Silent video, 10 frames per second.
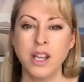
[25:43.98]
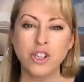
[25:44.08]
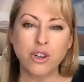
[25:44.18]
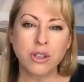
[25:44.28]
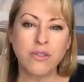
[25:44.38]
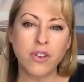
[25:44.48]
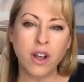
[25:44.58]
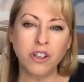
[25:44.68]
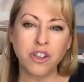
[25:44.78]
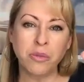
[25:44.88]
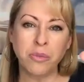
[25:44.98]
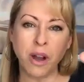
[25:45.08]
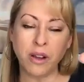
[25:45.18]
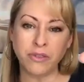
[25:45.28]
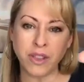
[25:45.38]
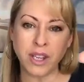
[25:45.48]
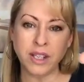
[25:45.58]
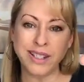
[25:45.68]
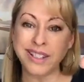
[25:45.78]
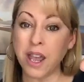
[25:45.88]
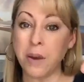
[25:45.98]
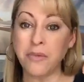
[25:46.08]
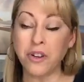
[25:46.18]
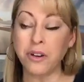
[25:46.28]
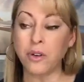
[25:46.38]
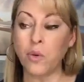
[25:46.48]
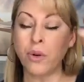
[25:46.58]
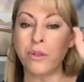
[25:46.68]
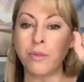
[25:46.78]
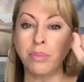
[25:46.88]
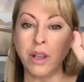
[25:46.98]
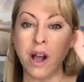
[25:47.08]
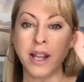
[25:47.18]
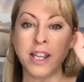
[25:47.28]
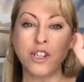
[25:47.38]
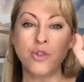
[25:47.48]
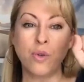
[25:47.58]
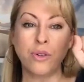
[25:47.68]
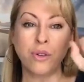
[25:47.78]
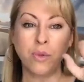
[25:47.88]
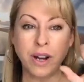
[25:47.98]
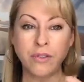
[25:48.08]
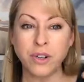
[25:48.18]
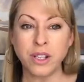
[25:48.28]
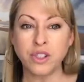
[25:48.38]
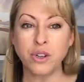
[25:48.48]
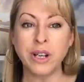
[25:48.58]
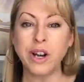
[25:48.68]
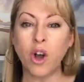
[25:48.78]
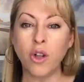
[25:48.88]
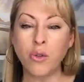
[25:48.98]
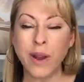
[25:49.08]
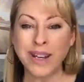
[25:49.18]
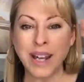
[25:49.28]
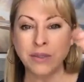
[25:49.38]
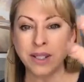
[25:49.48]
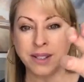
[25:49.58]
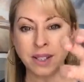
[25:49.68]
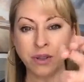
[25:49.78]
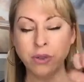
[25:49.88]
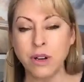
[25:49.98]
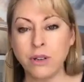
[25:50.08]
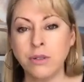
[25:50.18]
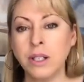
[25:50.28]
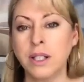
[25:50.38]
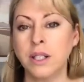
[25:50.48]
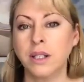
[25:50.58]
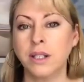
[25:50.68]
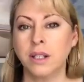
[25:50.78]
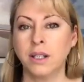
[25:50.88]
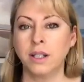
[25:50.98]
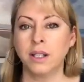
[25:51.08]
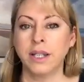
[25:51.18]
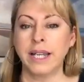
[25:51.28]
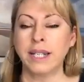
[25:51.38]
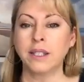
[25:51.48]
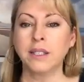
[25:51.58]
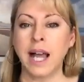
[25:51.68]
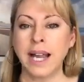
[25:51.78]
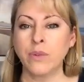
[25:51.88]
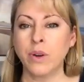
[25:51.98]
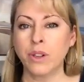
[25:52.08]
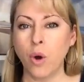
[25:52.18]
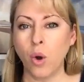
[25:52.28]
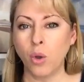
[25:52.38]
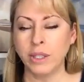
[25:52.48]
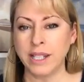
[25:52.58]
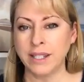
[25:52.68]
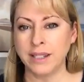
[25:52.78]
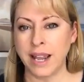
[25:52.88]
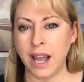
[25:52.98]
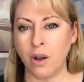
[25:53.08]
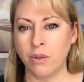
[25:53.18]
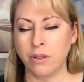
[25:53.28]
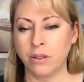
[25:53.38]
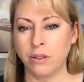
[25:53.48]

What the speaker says: Turn the volume of the discomfort or the blockage or the whatever it is, turn it all the way down to 0 and align with wholeness now.